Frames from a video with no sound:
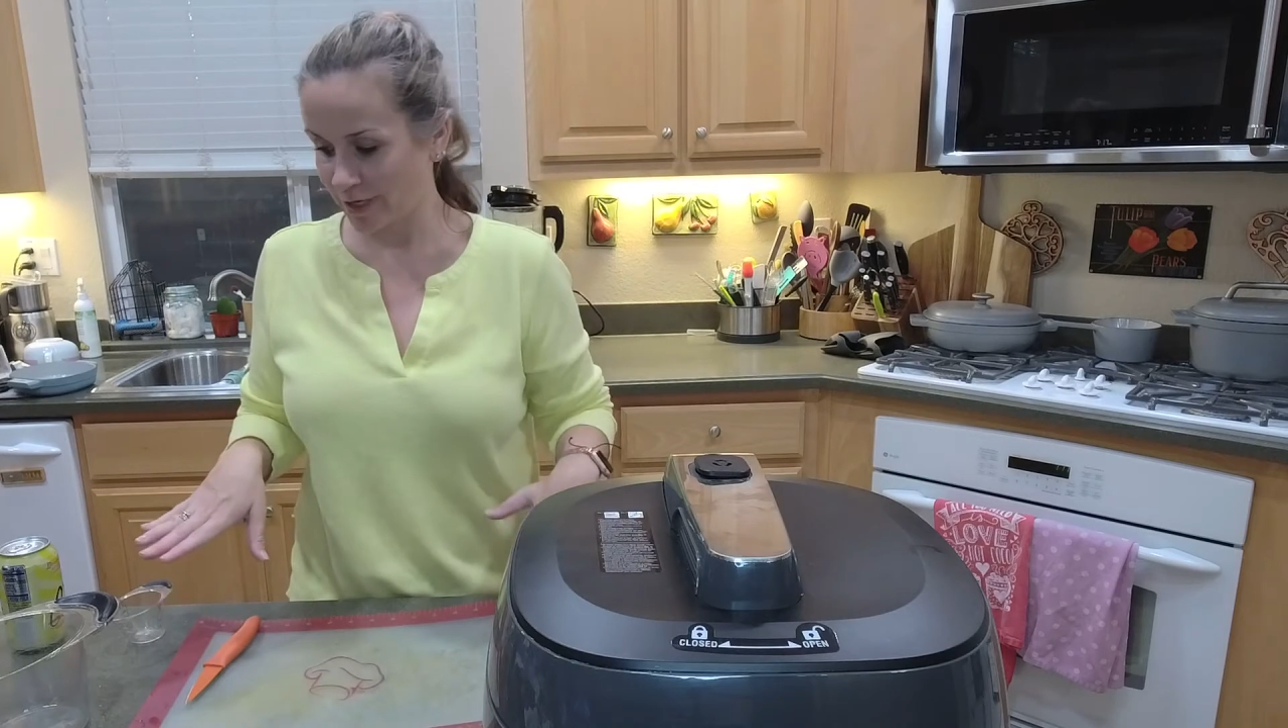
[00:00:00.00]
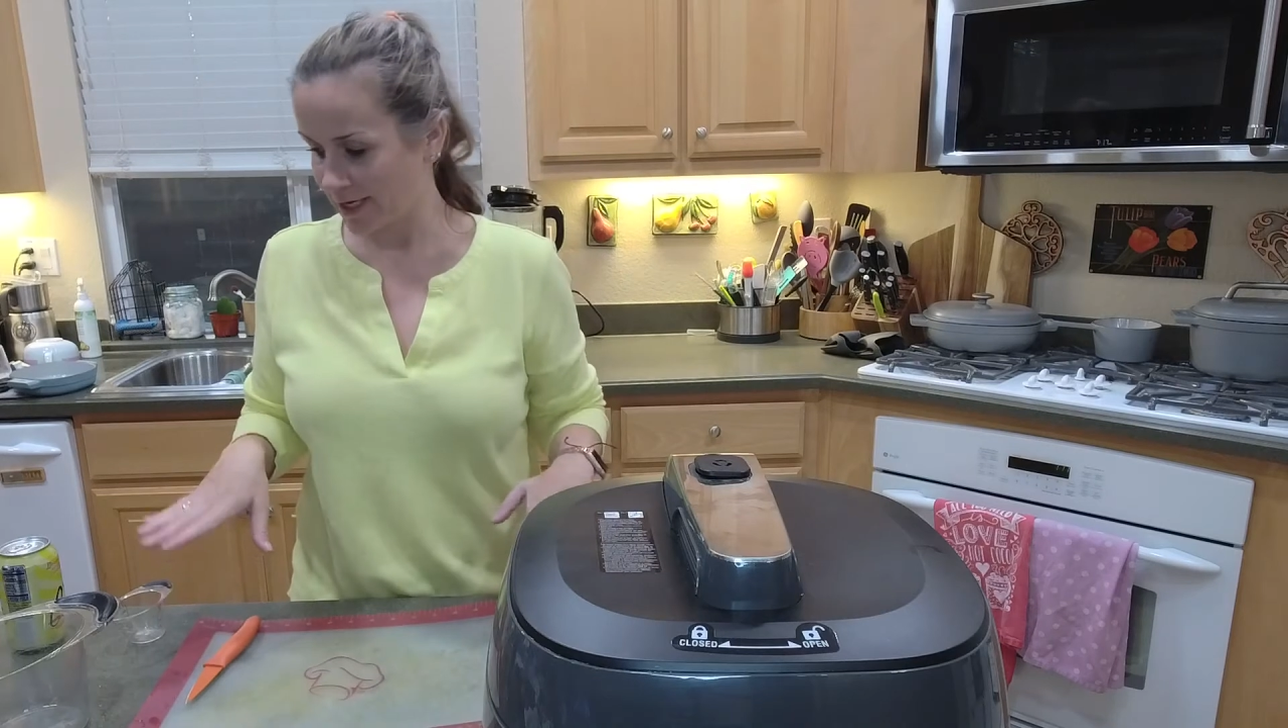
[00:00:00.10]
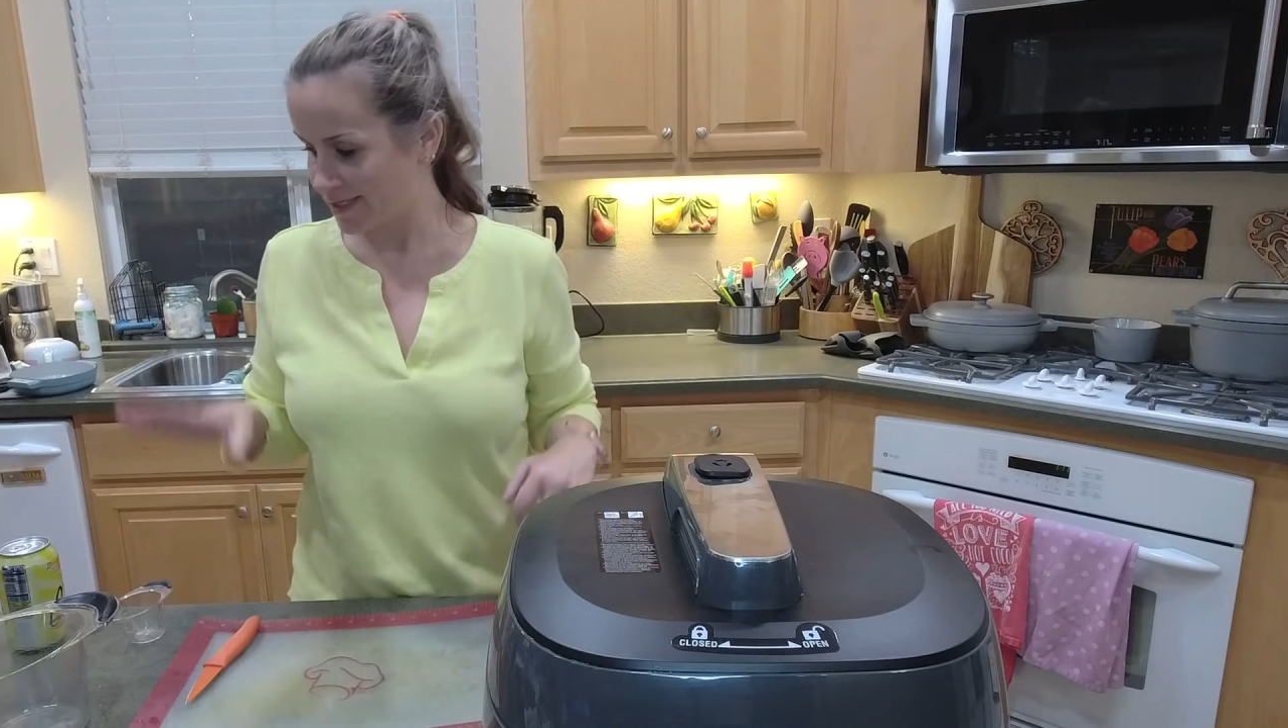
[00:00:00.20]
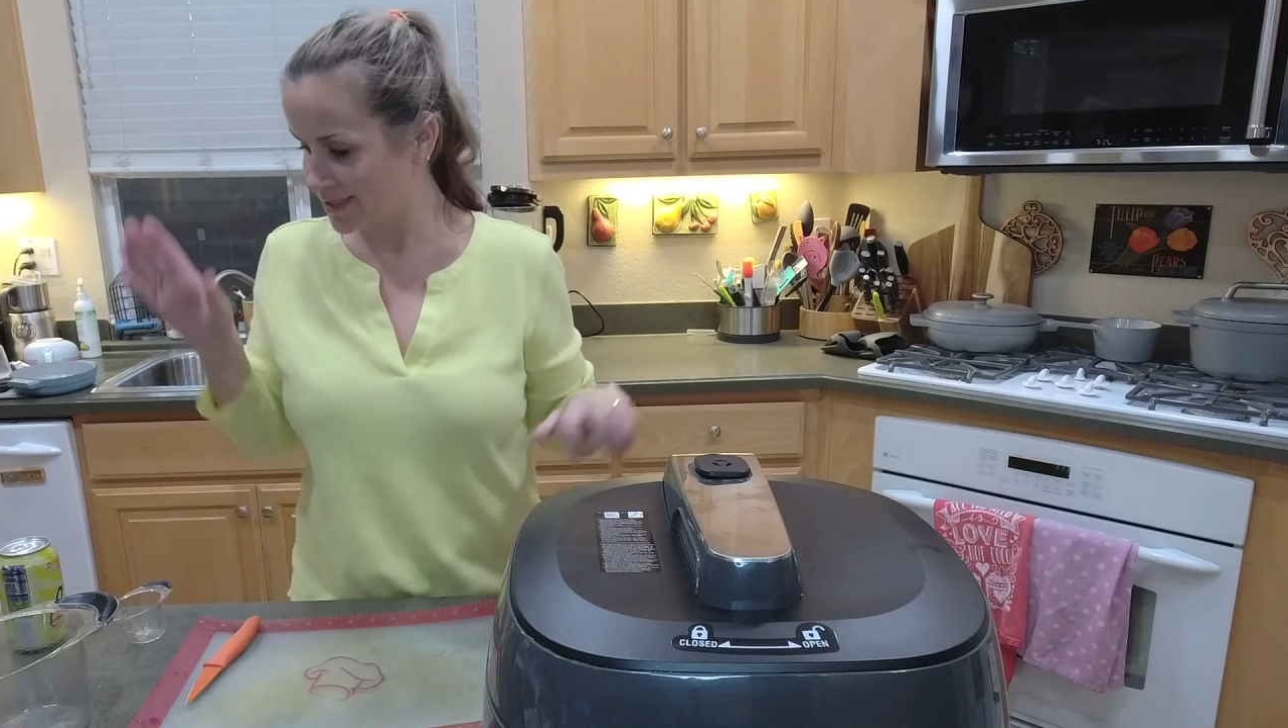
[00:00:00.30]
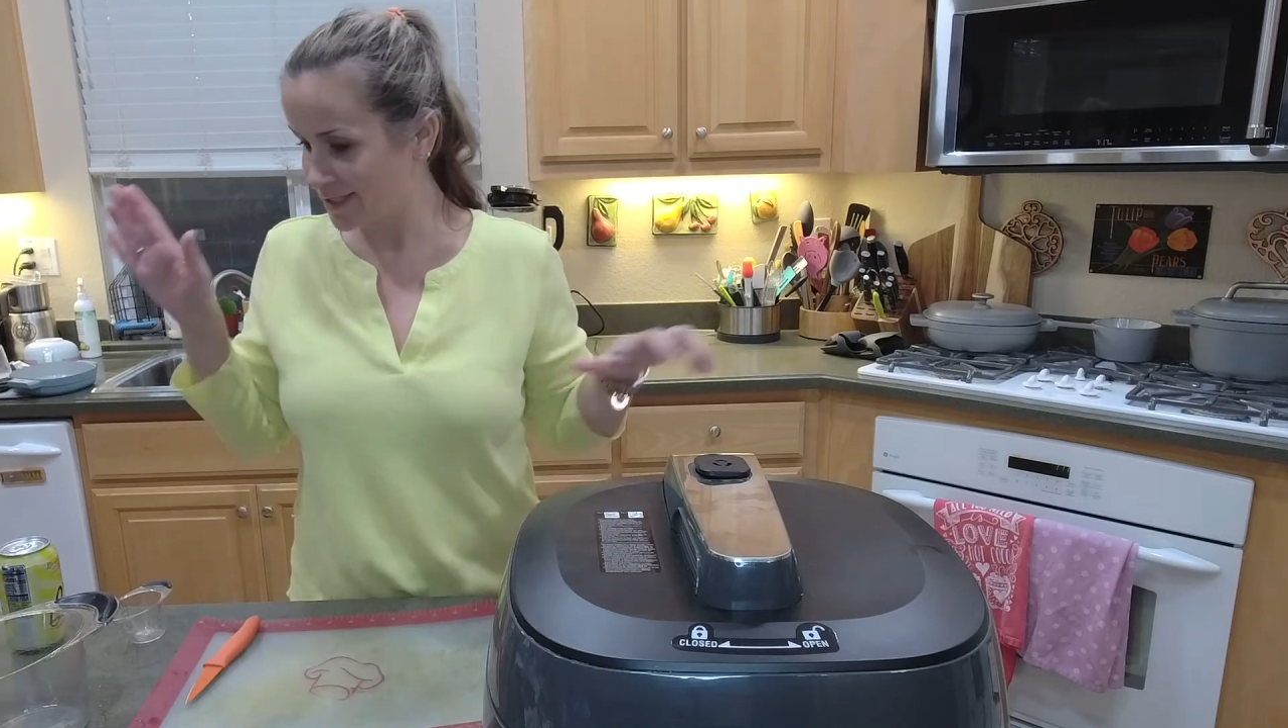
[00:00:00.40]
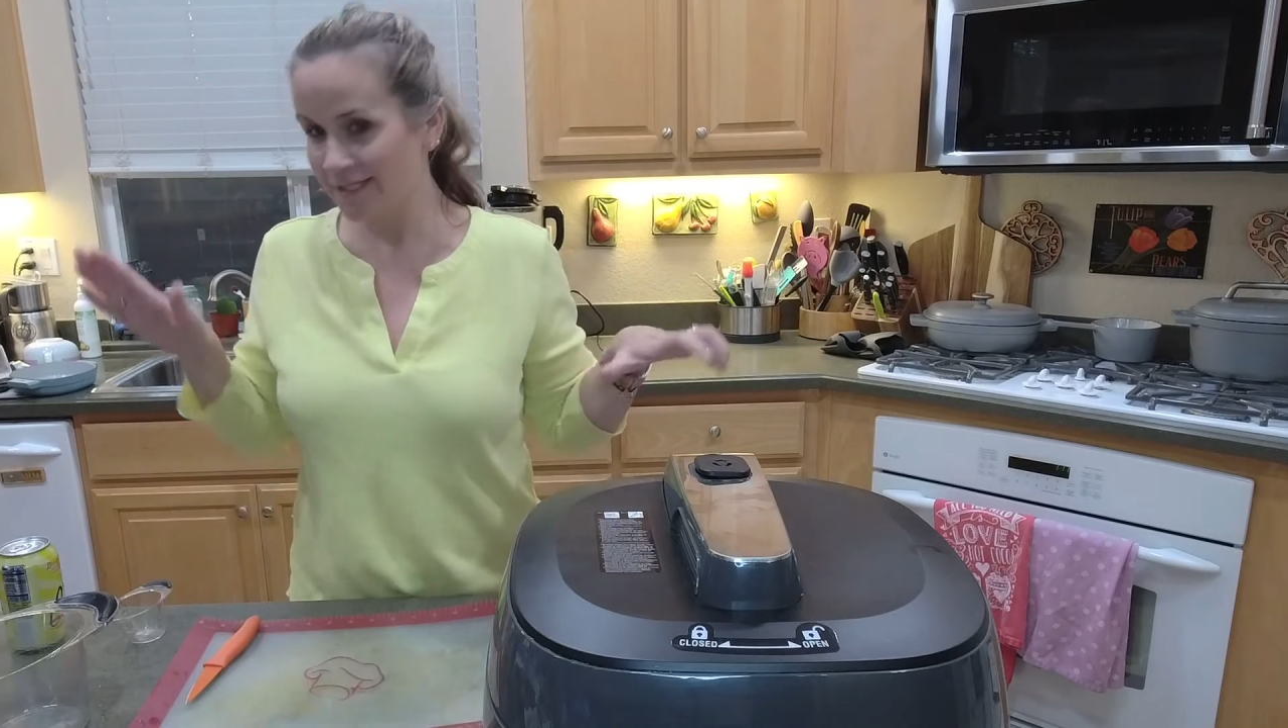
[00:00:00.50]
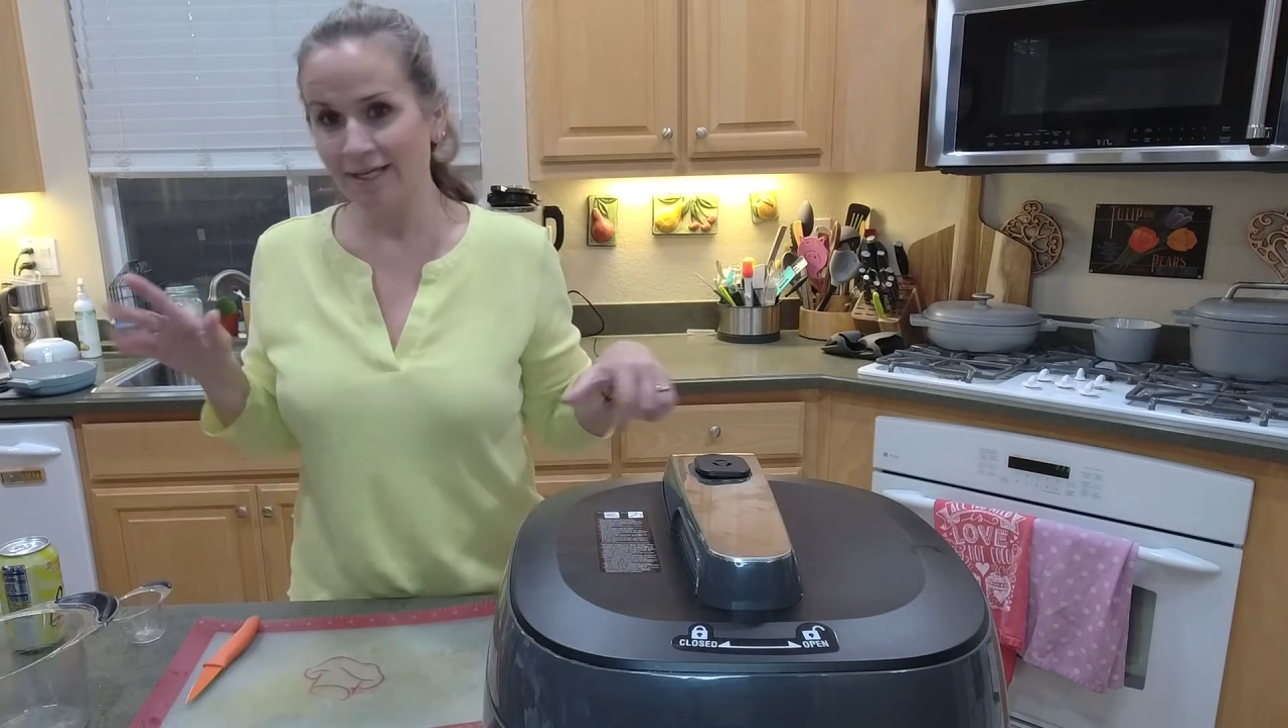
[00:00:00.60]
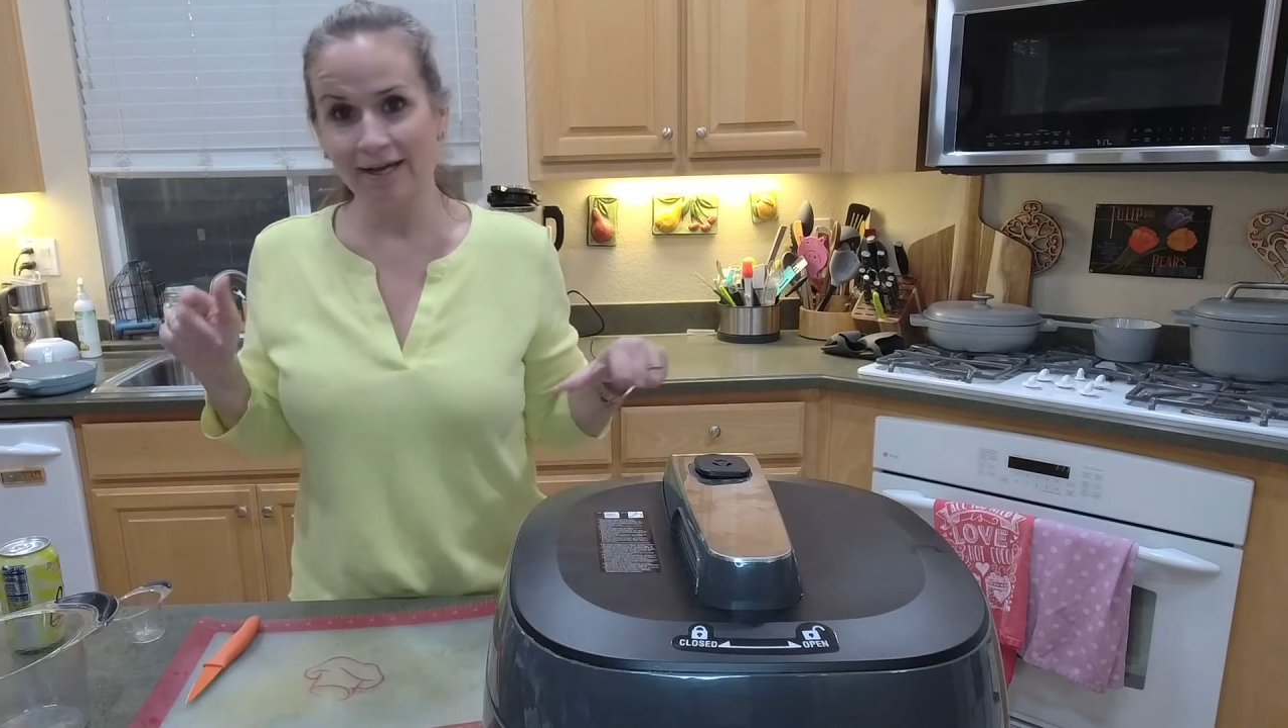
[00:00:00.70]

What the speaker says: guys